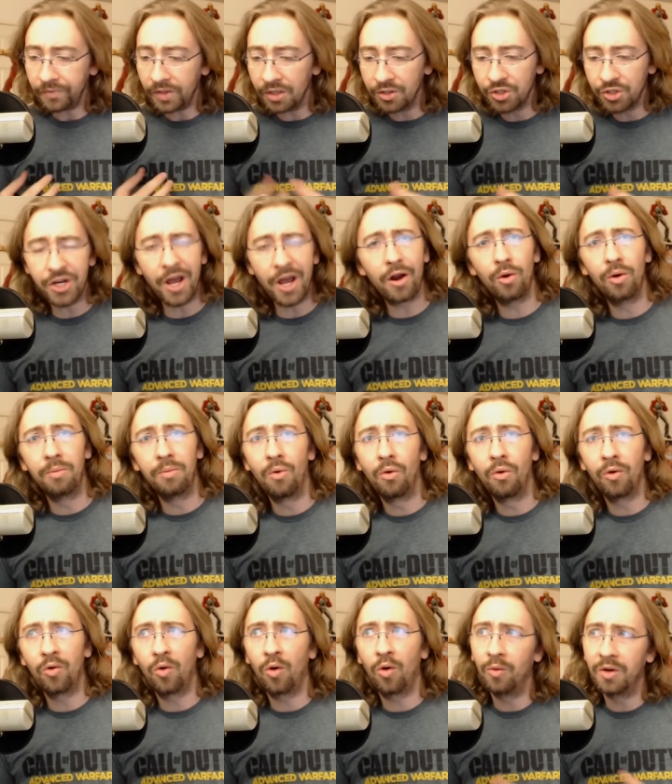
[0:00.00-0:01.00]
Shadow of
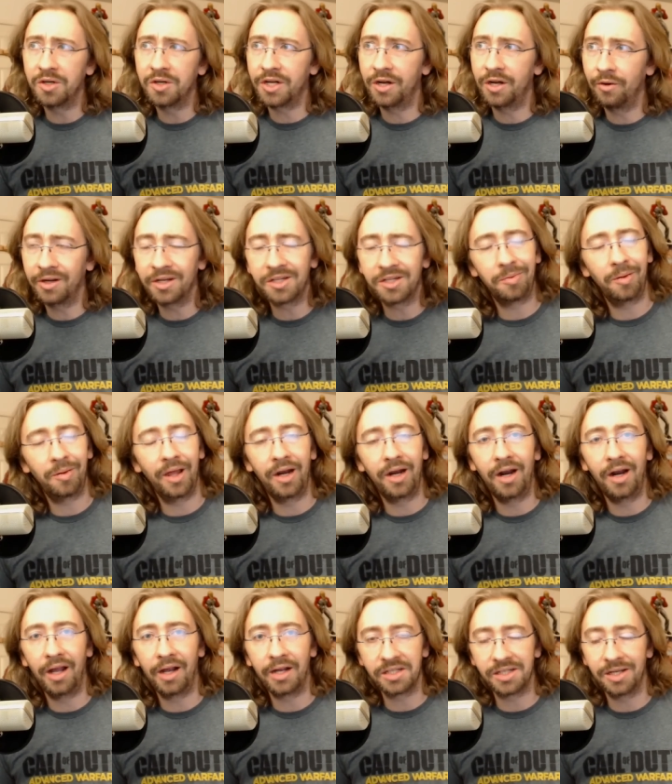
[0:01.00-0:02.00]
Mordor, which I don't get to play
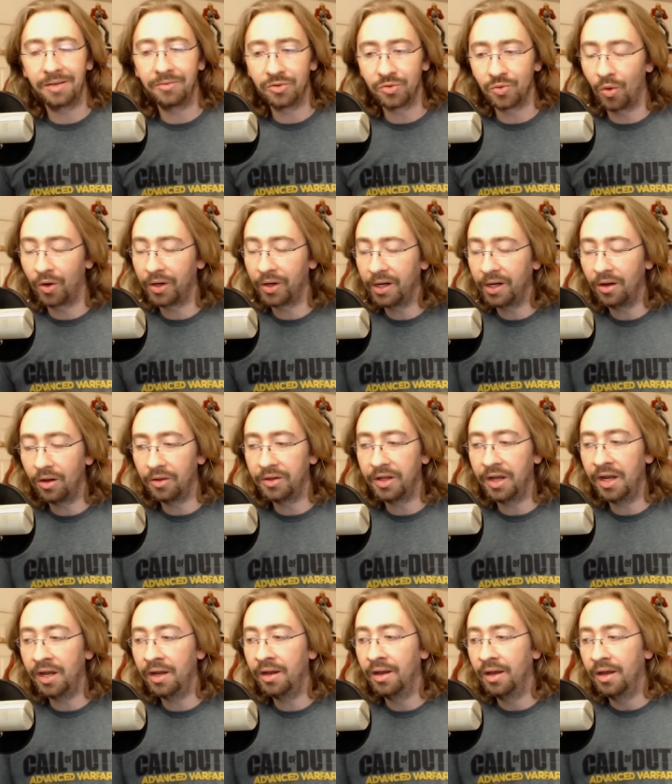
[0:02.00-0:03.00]
today because I was working all
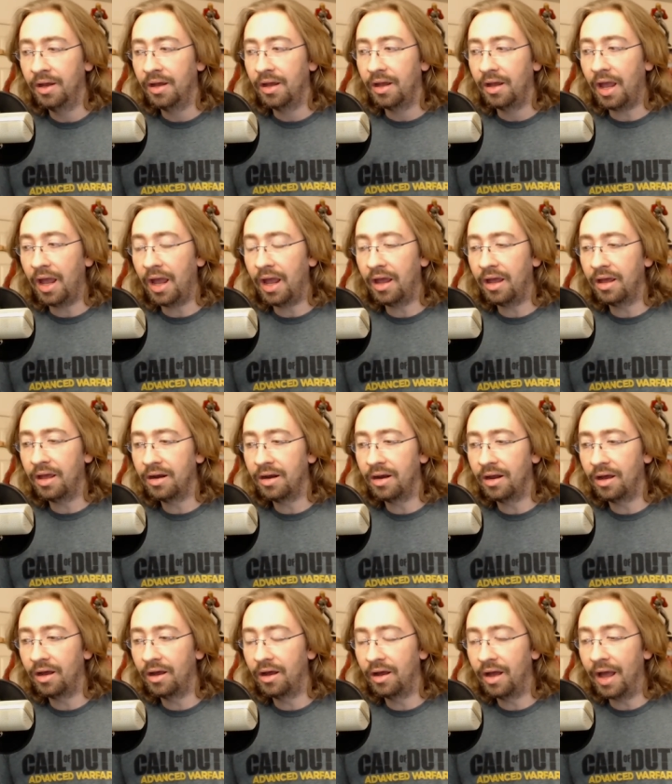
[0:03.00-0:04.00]
day, and
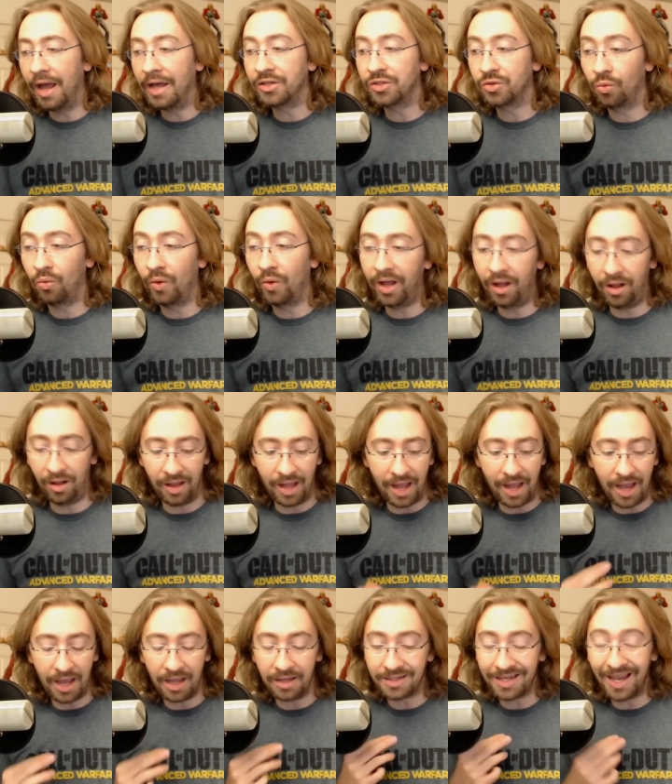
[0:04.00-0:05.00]
as well
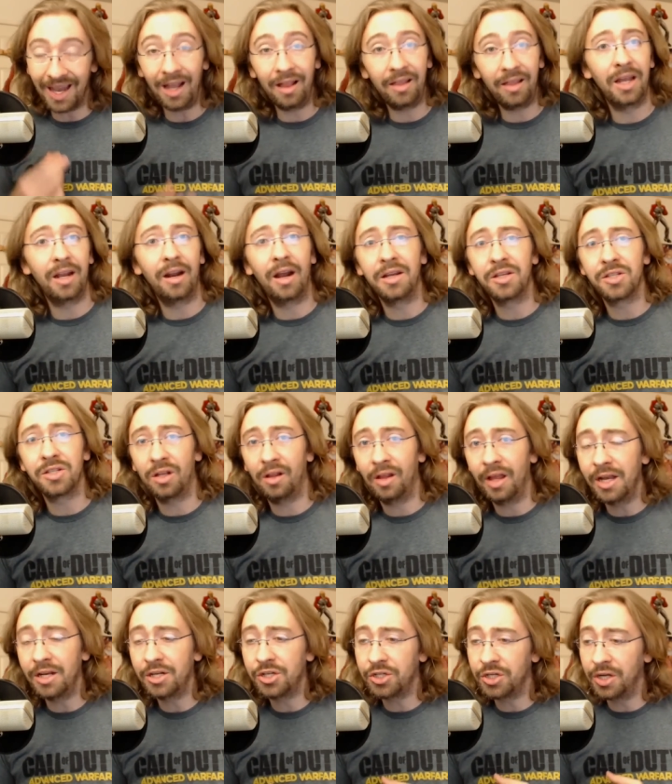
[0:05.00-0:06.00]
as Alien:
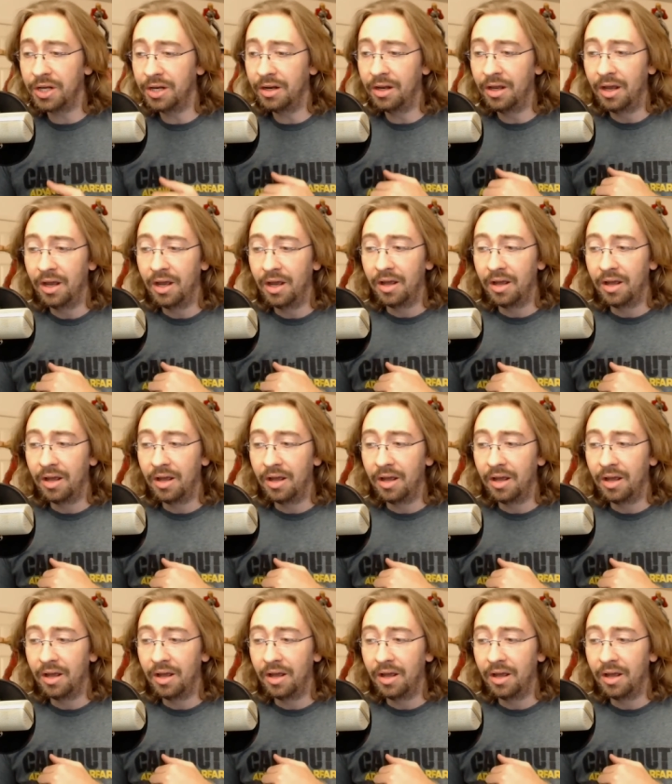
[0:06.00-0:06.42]
Isolation.